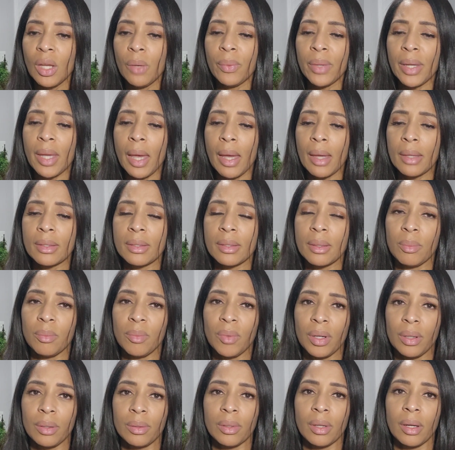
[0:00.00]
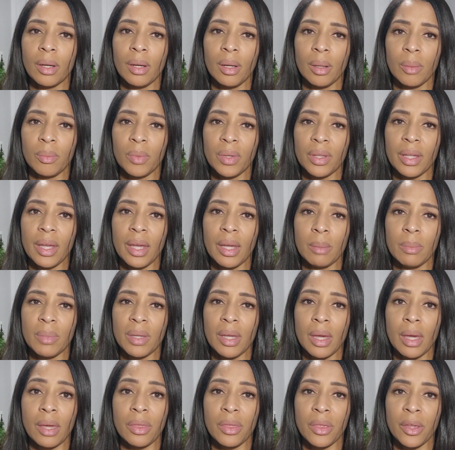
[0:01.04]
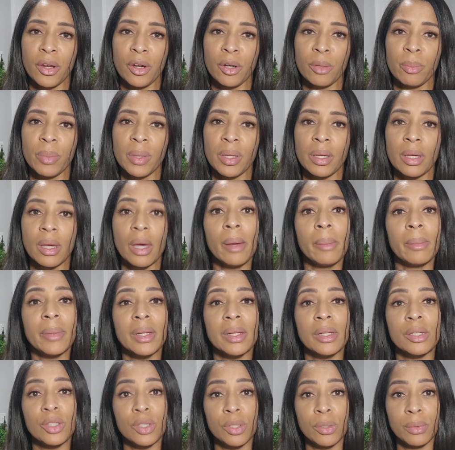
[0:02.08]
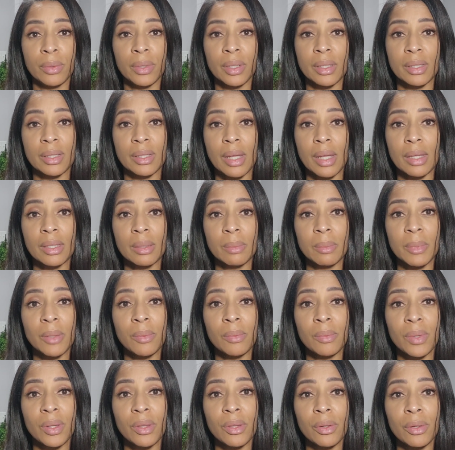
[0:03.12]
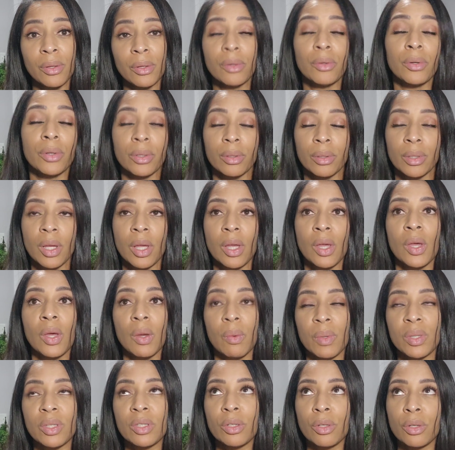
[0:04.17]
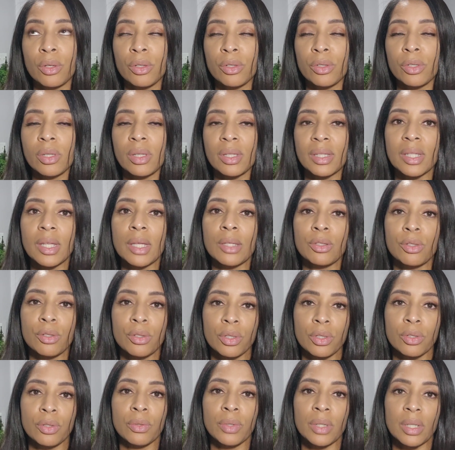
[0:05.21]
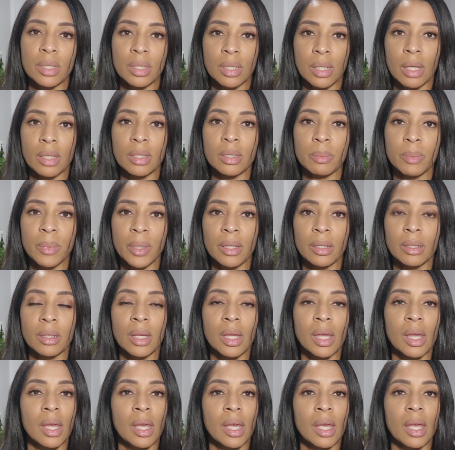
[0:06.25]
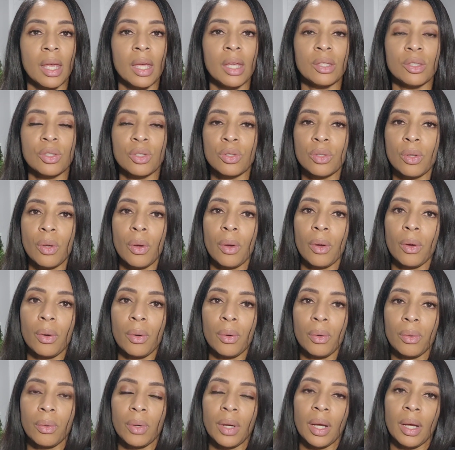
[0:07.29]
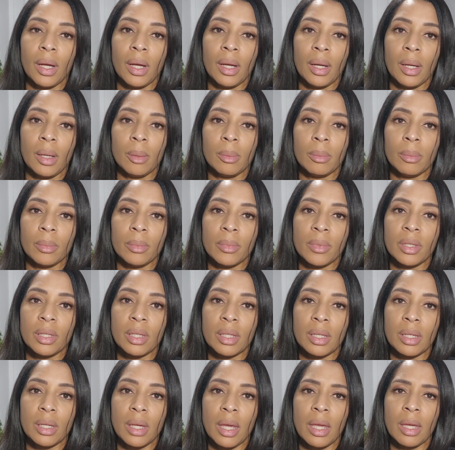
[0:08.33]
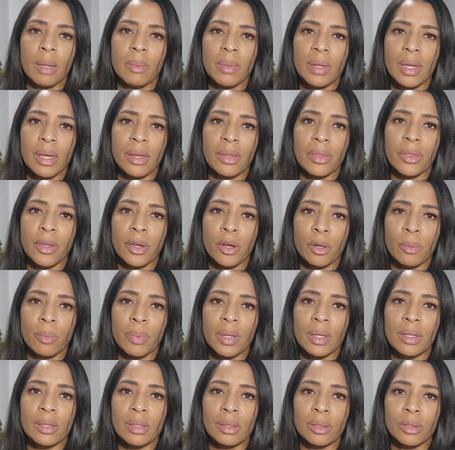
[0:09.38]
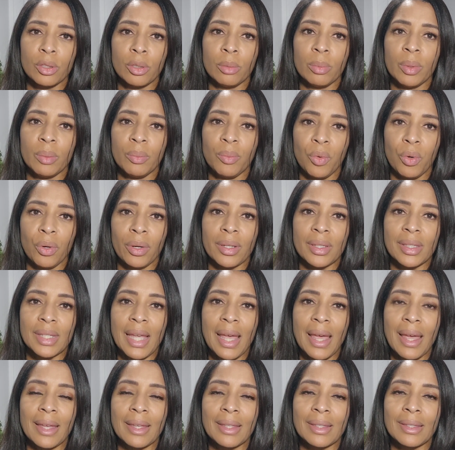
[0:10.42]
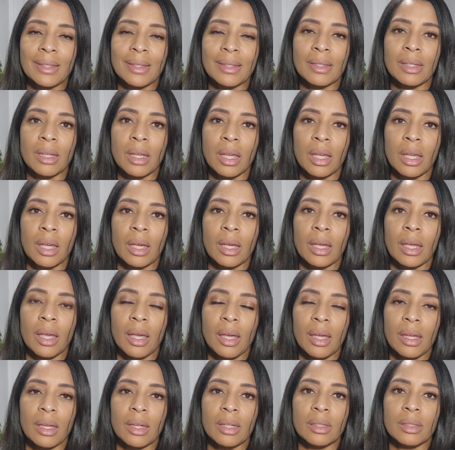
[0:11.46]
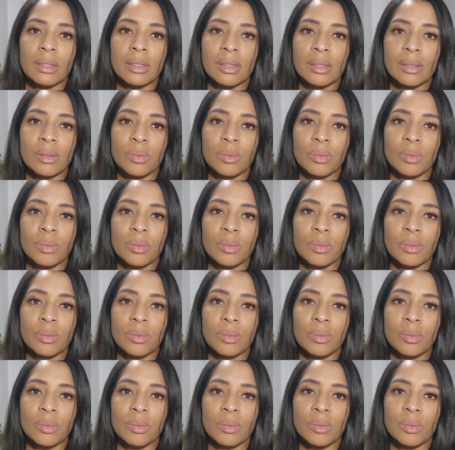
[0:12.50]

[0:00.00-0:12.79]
We had someone with ABA therapy come in and do an assessment with her, or we took her to the center to do an assessment. And so the ABA therapy is a little bit more intense, and